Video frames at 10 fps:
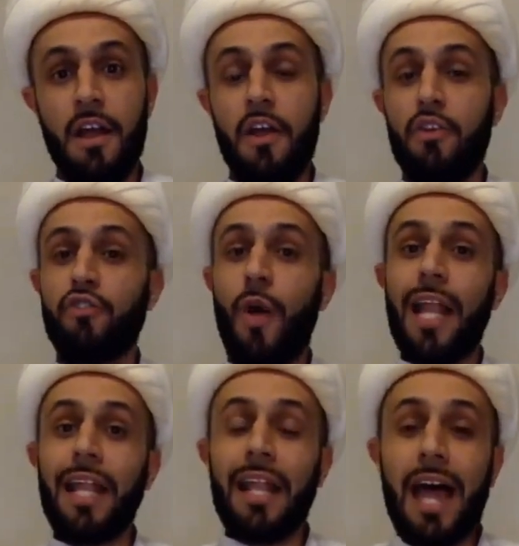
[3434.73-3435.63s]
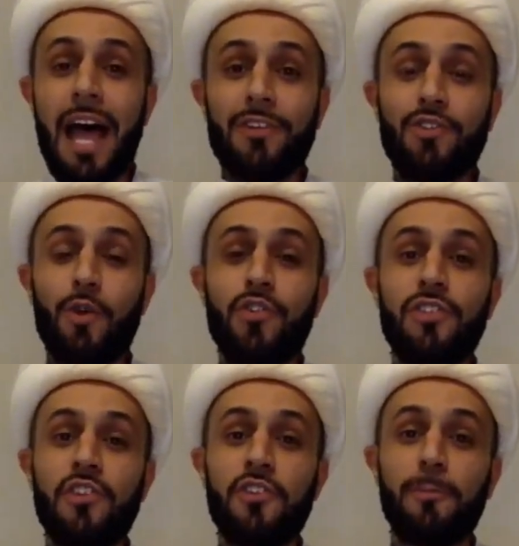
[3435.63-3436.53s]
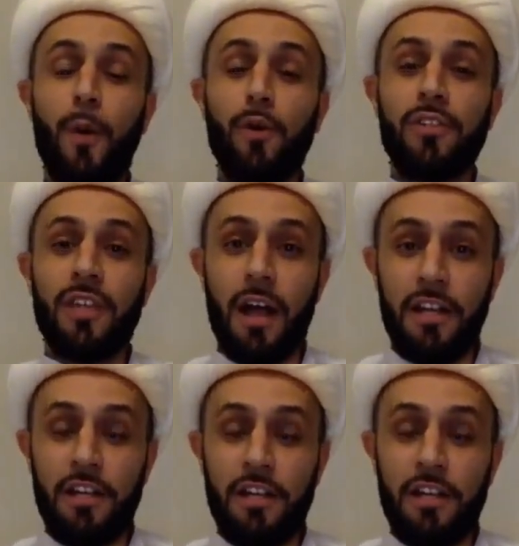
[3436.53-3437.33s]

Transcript: So Allah chose to spoke to He